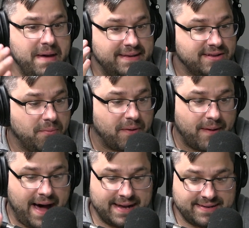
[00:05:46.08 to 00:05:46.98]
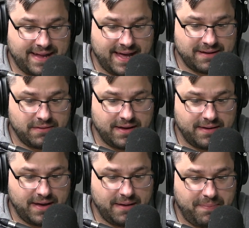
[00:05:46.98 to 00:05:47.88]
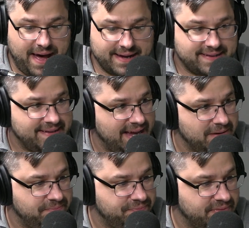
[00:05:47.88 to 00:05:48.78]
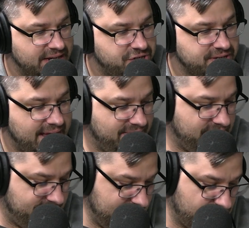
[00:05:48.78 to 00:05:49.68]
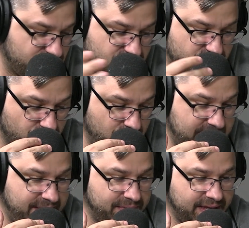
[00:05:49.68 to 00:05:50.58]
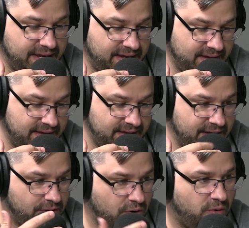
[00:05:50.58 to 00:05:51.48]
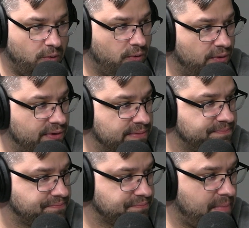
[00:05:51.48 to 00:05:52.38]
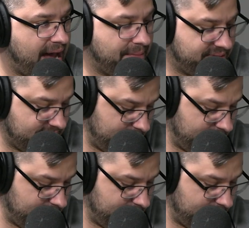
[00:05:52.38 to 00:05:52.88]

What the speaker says: Menzo Baranzan box set that just had these extremely cool maps.